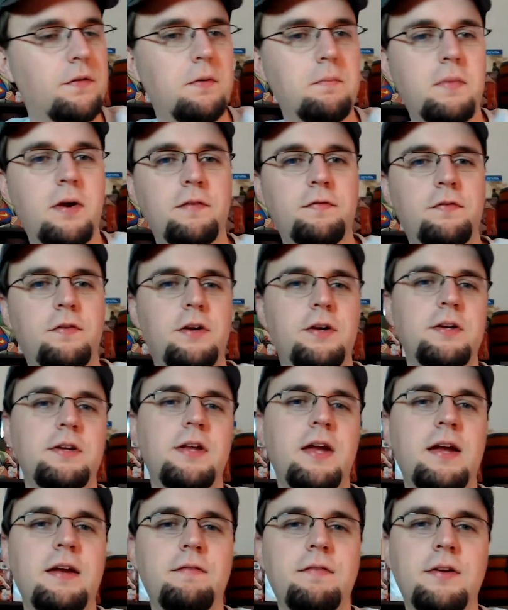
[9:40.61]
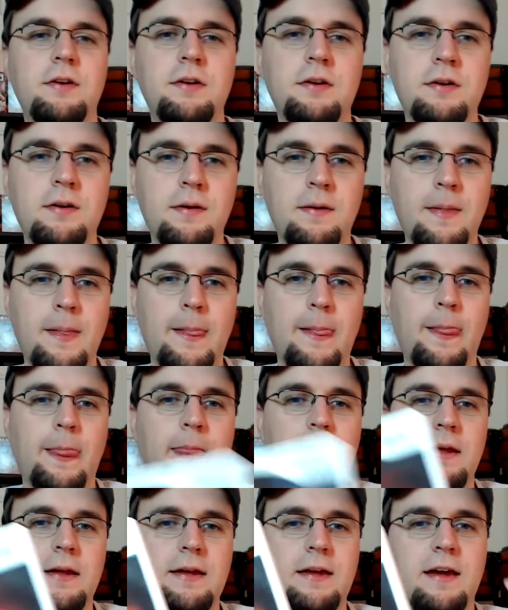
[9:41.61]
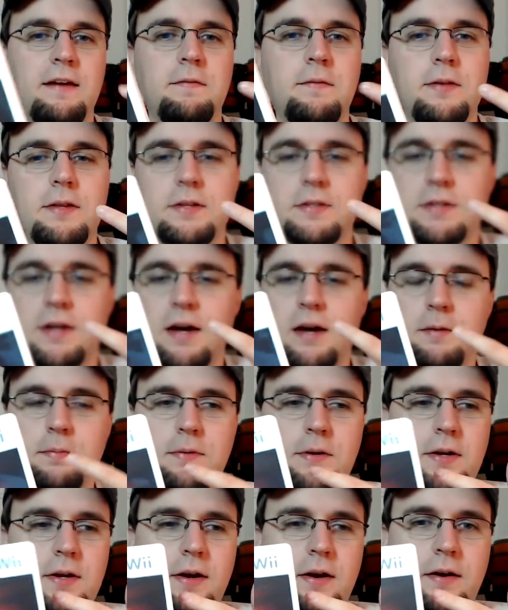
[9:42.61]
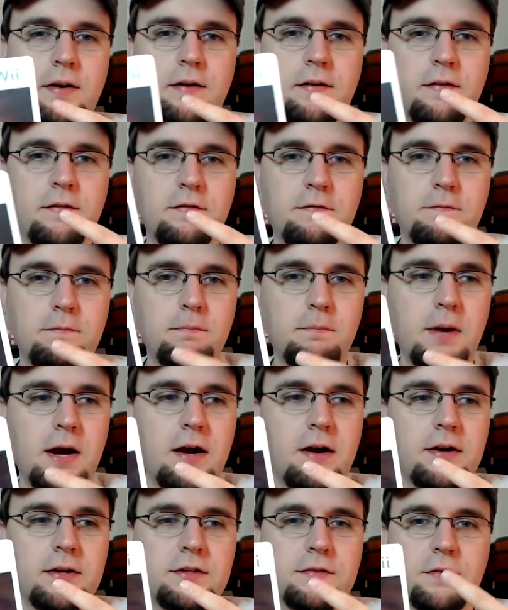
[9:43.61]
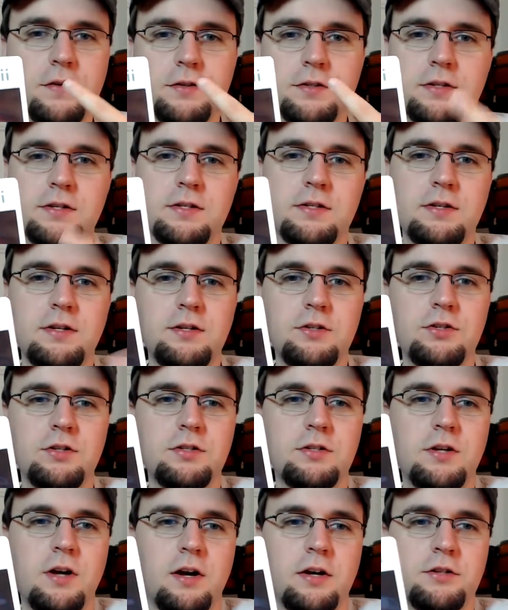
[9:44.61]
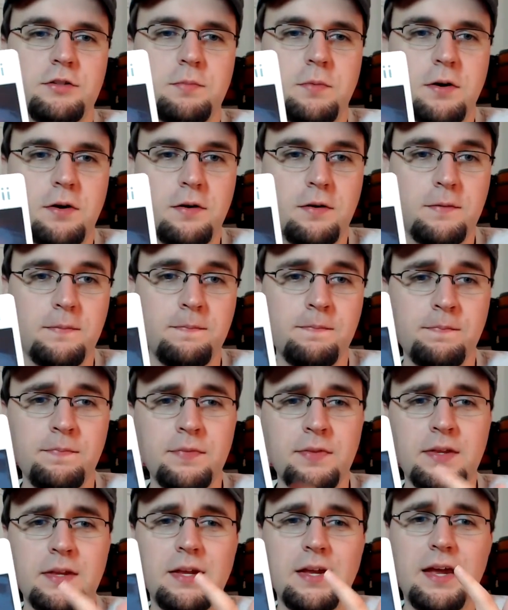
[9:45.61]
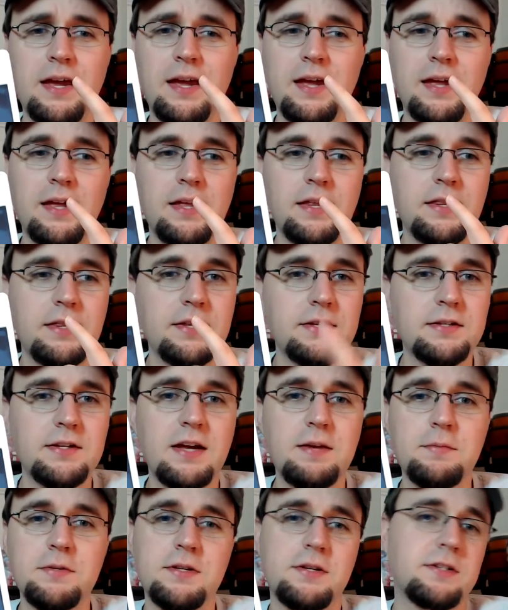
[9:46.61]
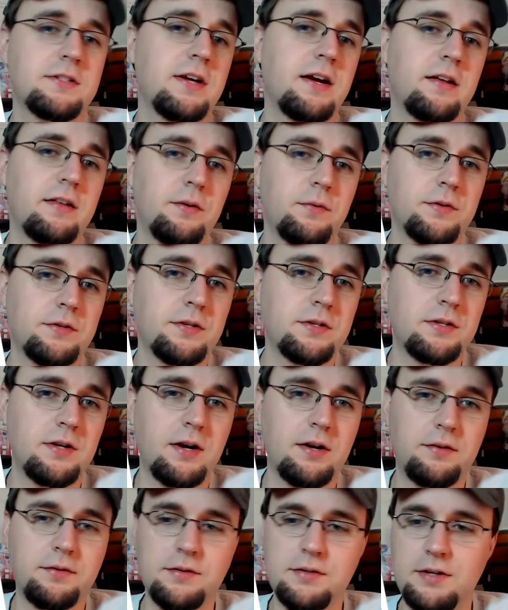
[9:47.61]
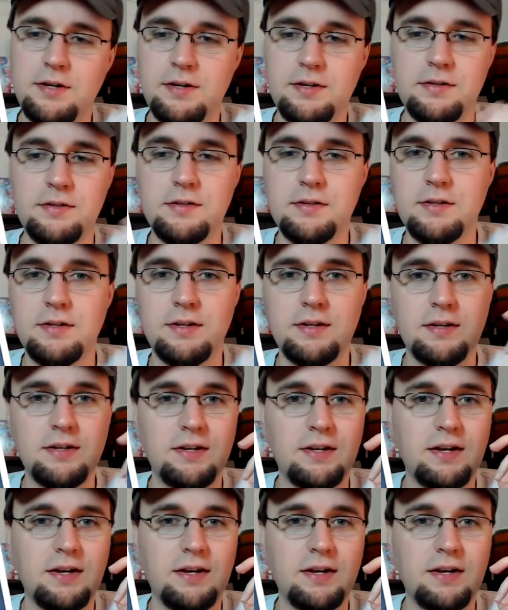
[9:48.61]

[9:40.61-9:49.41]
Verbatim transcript: From my friend David, he gave me this copy of Pirates vs Ninjas Dodgeball, and this game is exactly what the title says.